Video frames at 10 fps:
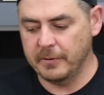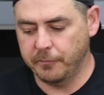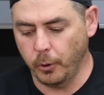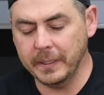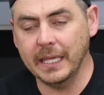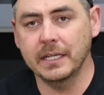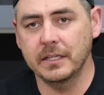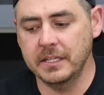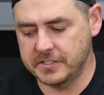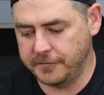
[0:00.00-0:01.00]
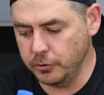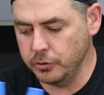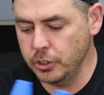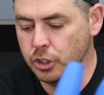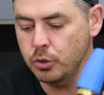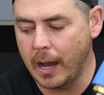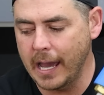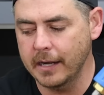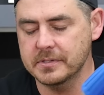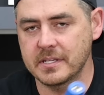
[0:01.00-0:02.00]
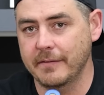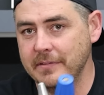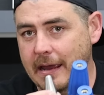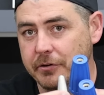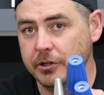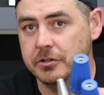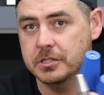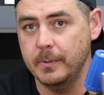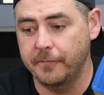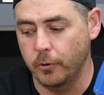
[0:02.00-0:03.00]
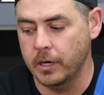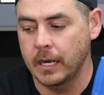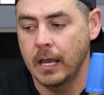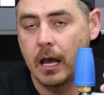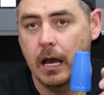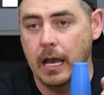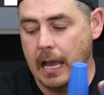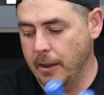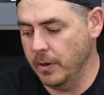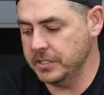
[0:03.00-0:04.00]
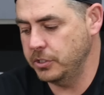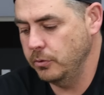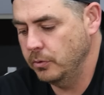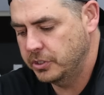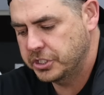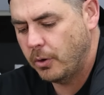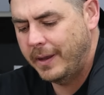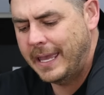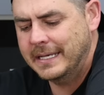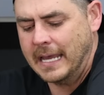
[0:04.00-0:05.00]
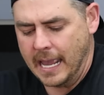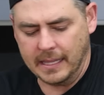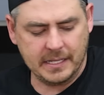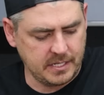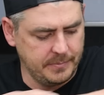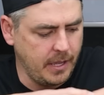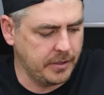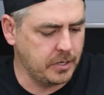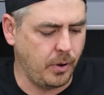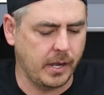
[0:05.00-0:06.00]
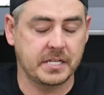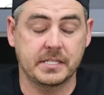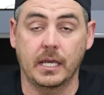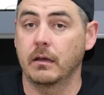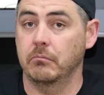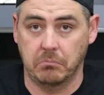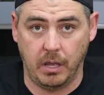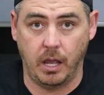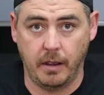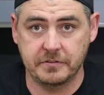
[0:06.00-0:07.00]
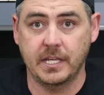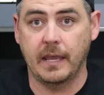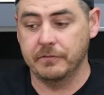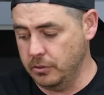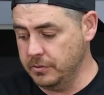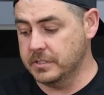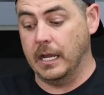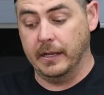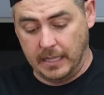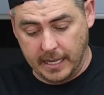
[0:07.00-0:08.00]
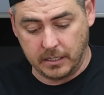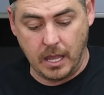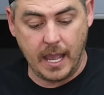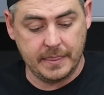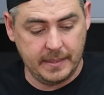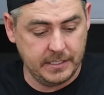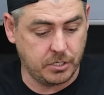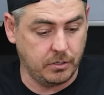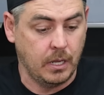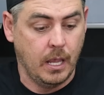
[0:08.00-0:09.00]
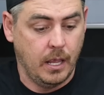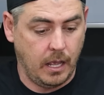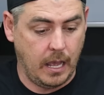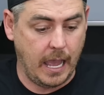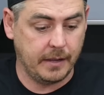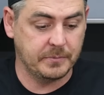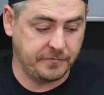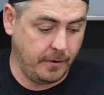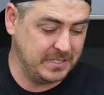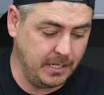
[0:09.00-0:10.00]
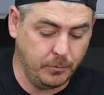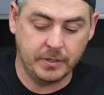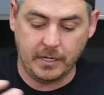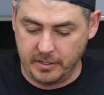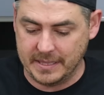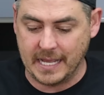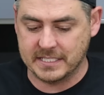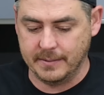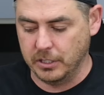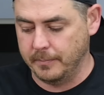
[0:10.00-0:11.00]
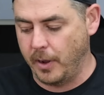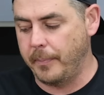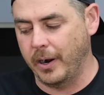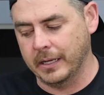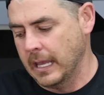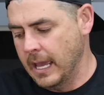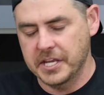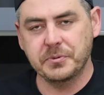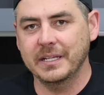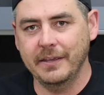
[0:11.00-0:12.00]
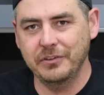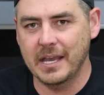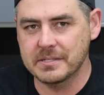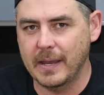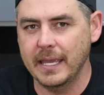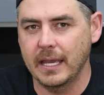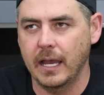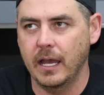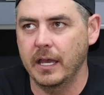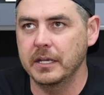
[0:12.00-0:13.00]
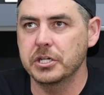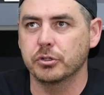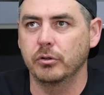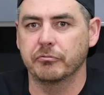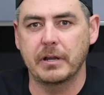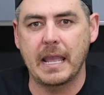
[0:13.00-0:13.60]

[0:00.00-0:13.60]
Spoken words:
Now, before we get into these few new items that I've never used before, I want to just go ahead and highlight some of the other products that I obviously have used, I like a lot, and these are items from Temu that are in that similar ballpark. I just want to give you guys my initial